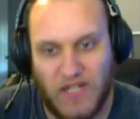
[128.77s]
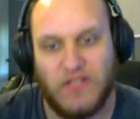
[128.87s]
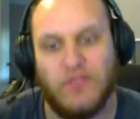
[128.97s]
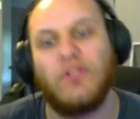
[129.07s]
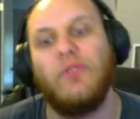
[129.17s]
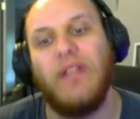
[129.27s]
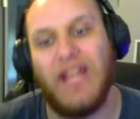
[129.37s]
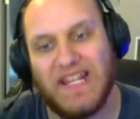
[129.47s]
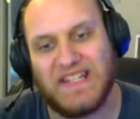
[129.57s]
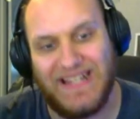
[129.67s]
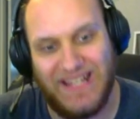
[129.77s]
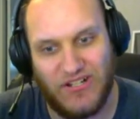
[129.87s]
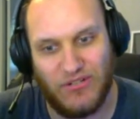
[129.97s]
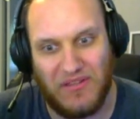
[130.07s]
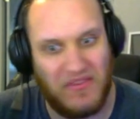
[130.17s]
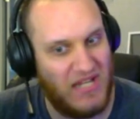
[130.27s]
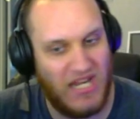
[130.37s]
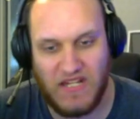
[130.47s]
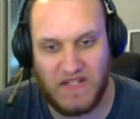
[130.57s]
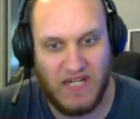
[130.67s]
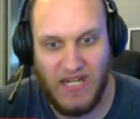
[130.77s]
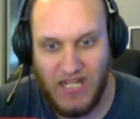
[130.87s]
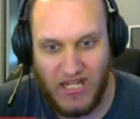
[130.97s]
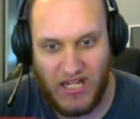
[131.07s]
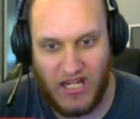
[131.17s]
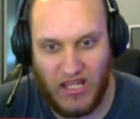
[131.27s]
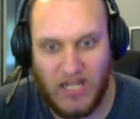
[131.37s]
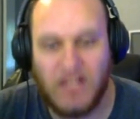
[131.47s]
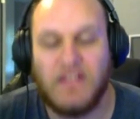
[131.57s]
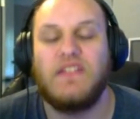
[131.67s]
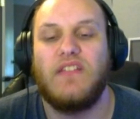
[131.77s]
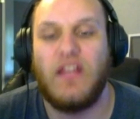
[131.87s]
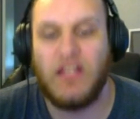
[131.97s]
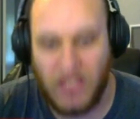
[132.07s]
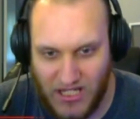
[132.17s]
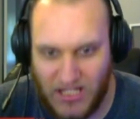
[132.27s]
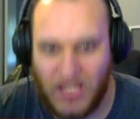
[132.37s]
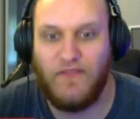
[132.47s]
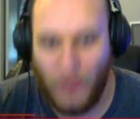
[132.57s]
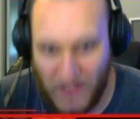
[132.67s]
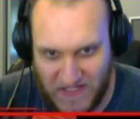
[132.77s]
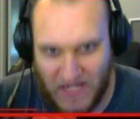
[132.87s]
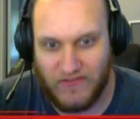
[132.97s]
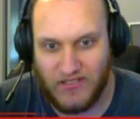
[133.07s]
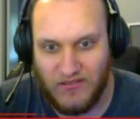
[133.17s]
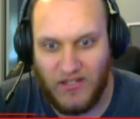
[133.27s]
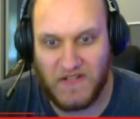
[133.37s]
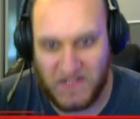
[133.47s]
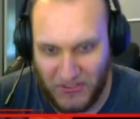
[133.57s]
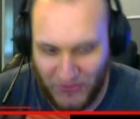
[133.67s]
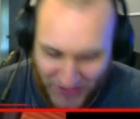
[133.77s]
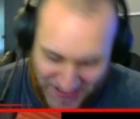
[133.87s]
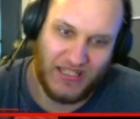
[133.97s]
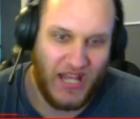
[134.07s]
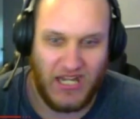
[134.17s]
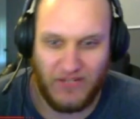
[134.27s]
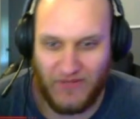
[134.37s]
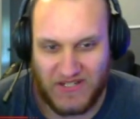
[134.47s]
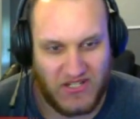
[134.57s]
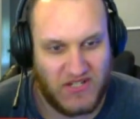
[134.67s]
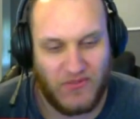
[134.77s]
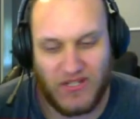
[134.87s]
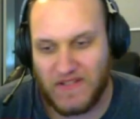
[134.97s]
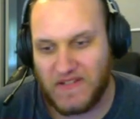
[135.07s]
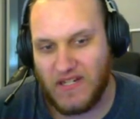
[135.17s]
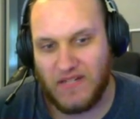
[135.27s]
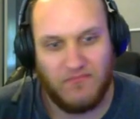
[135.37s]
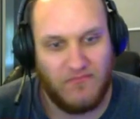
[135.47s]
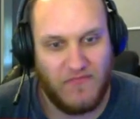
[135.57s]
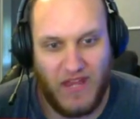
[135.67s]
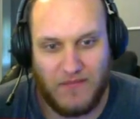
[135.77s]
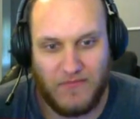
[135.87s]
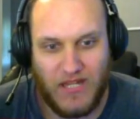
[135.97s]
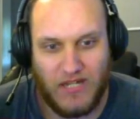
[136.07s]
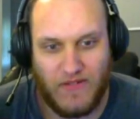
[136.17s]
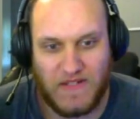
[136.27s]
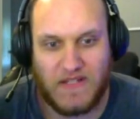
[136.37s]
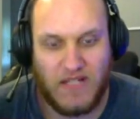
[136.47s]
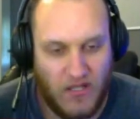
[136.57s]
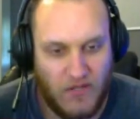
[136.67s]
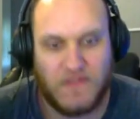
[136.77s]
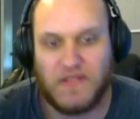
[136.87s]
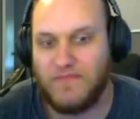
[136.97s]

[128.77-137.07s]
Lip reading: you're going anti-eco with it is like the AK-47 on steroids. Anyways, I just wanted to say that. Anyways, he goes